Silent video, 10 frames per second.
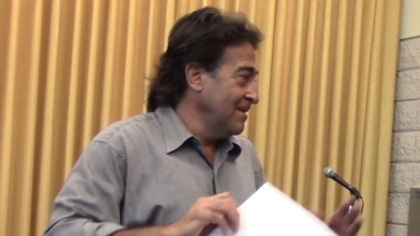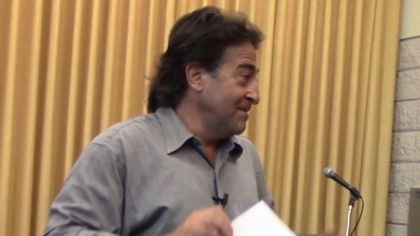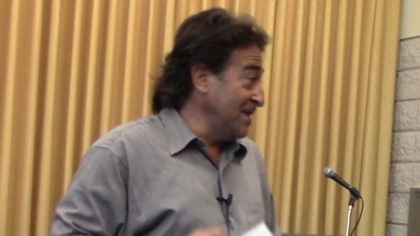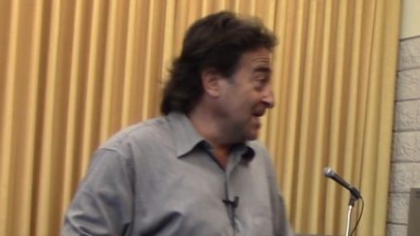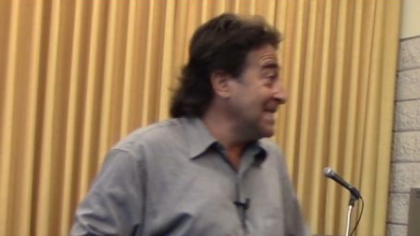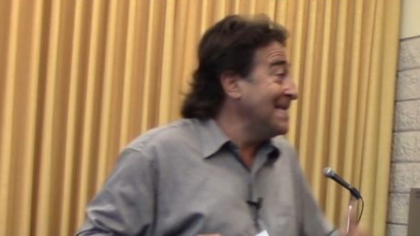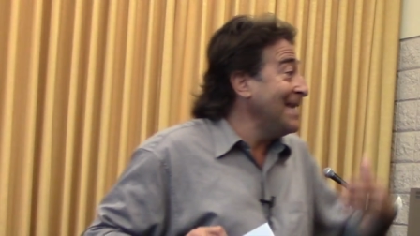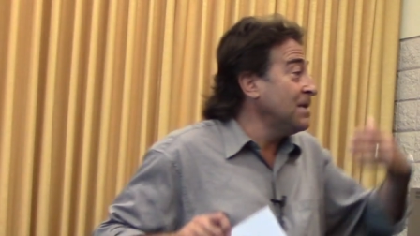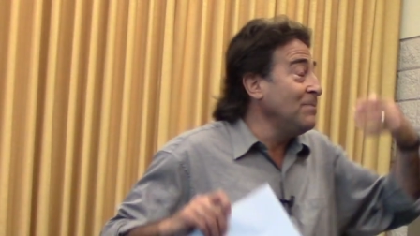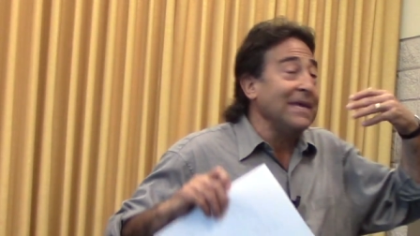Things
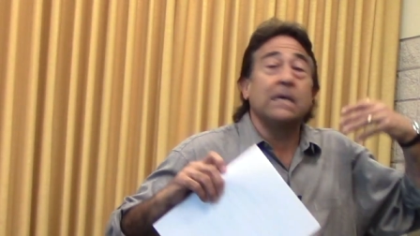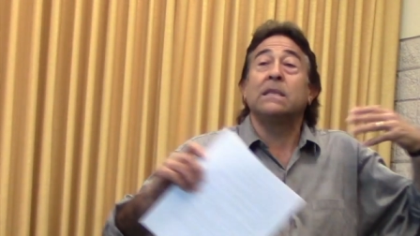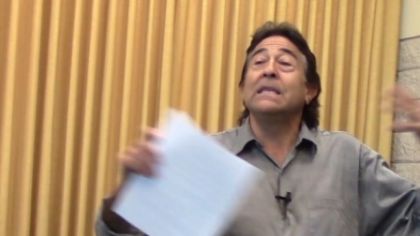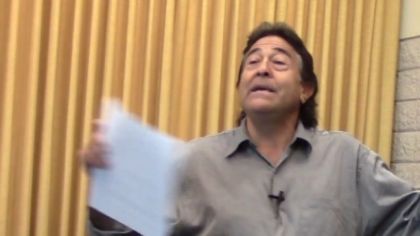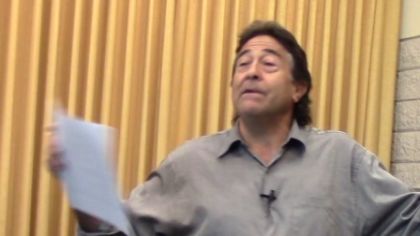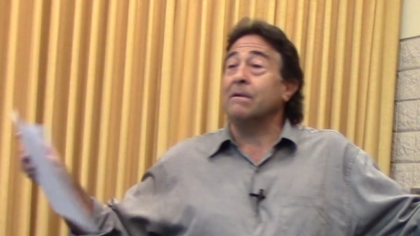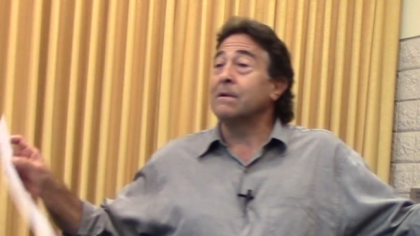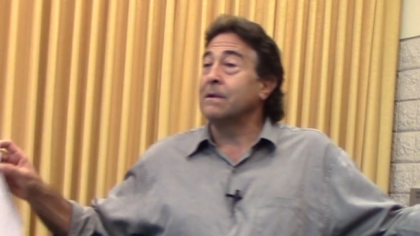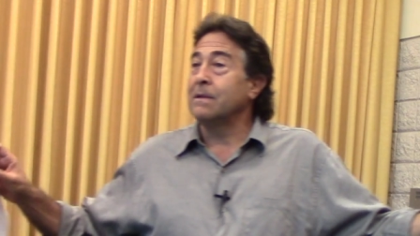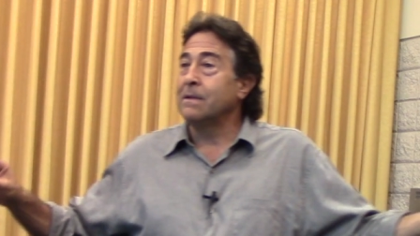need to be clear.
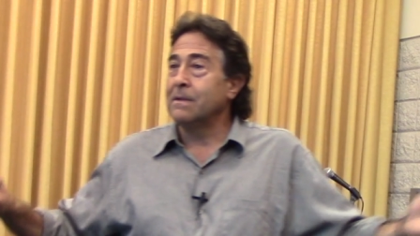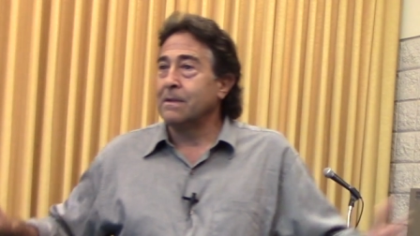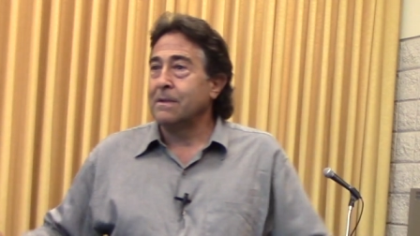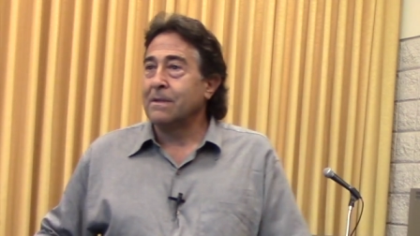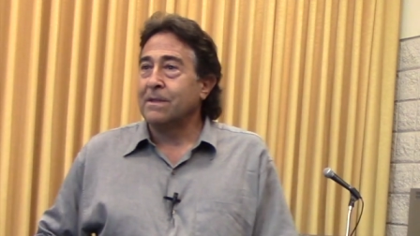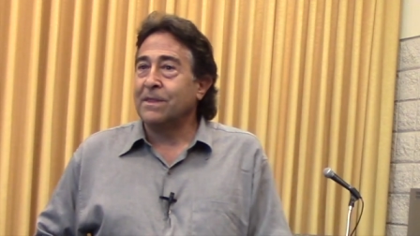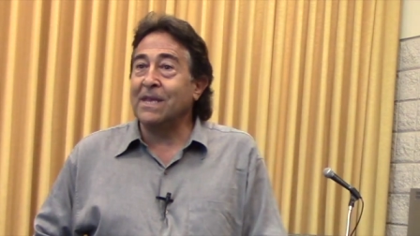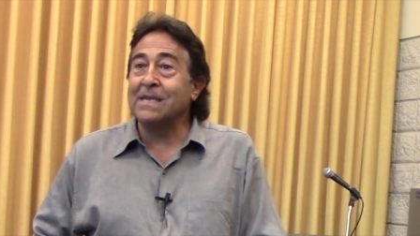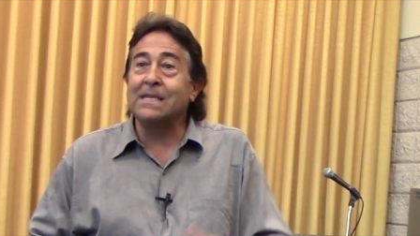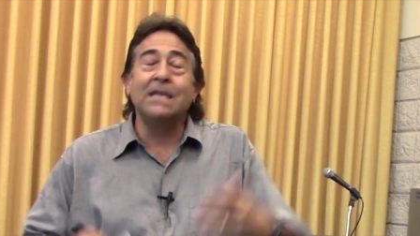
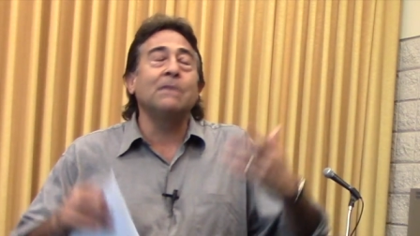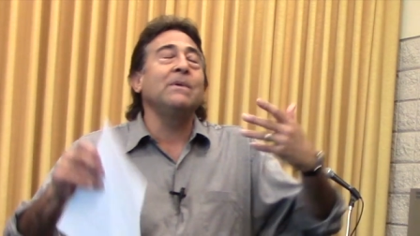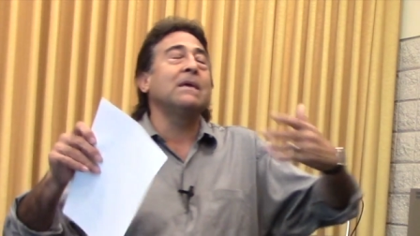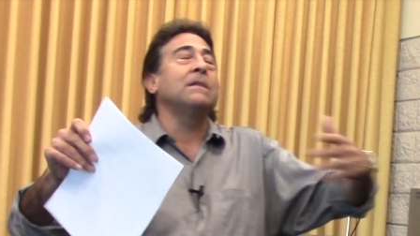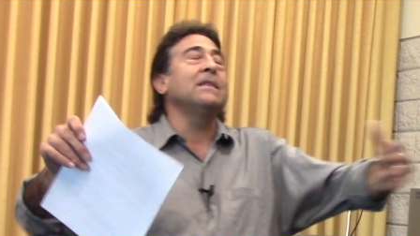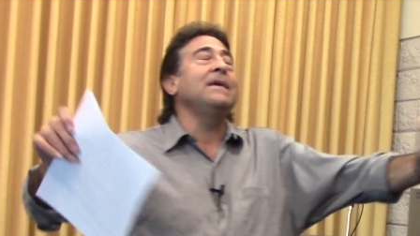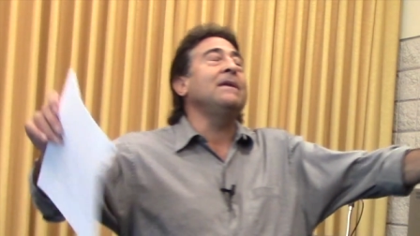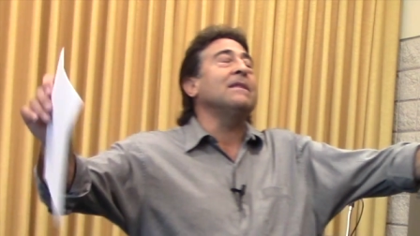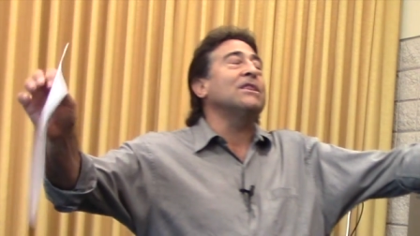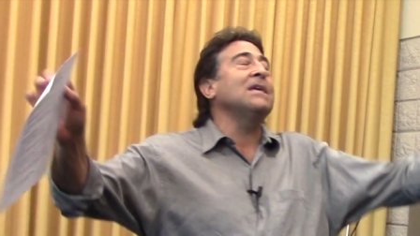Things need to be
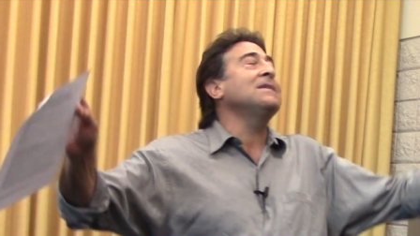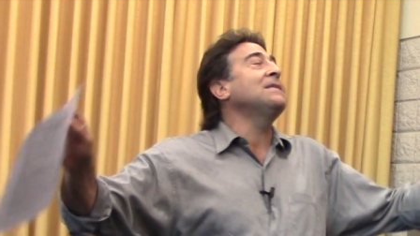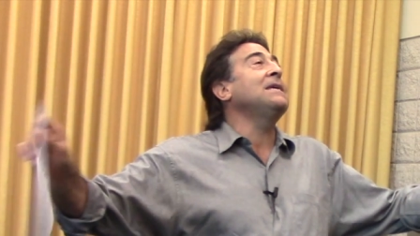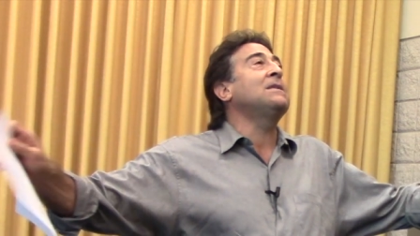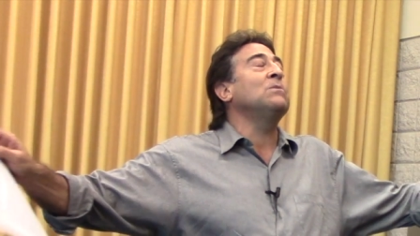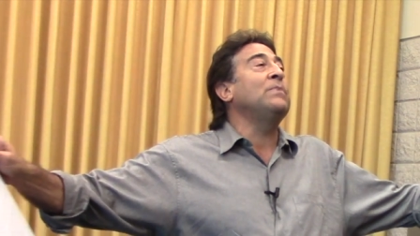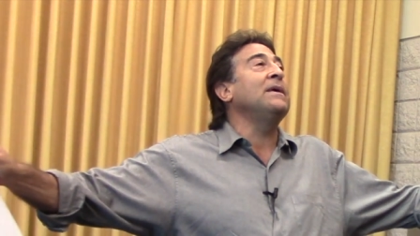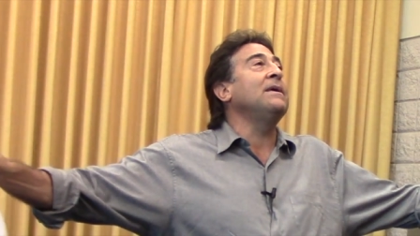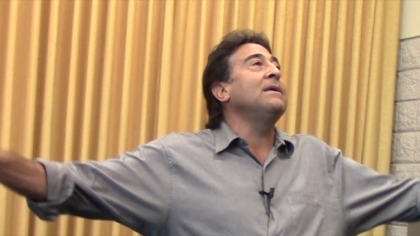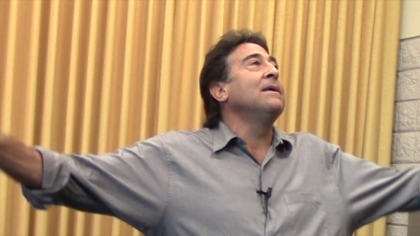clean. Things need to
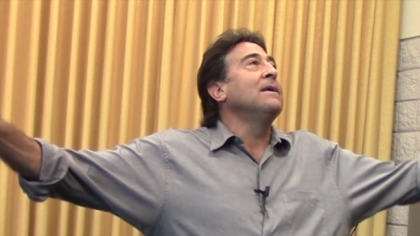be